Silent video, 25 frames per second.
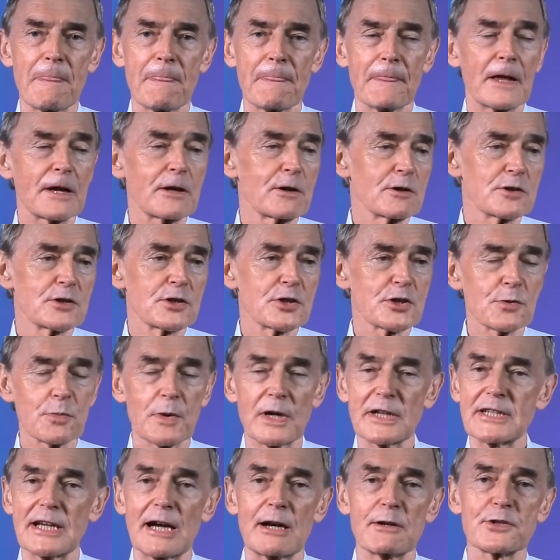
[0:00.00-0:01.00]
They could
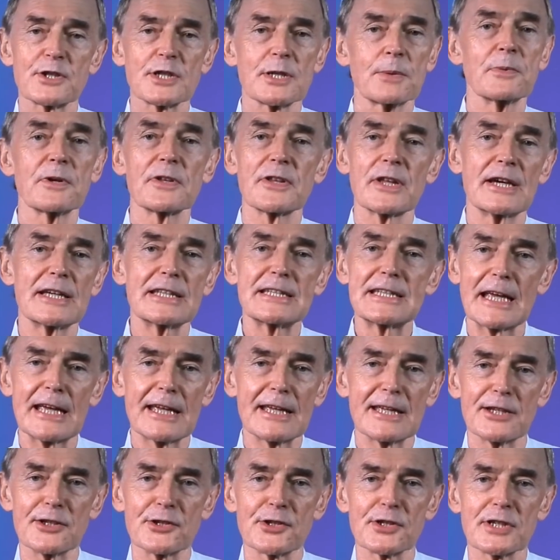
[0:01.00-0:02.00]
sweat out some of their
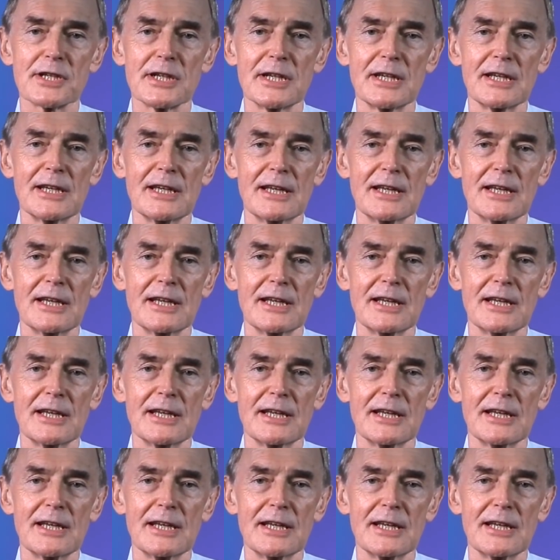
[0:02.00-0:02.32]
days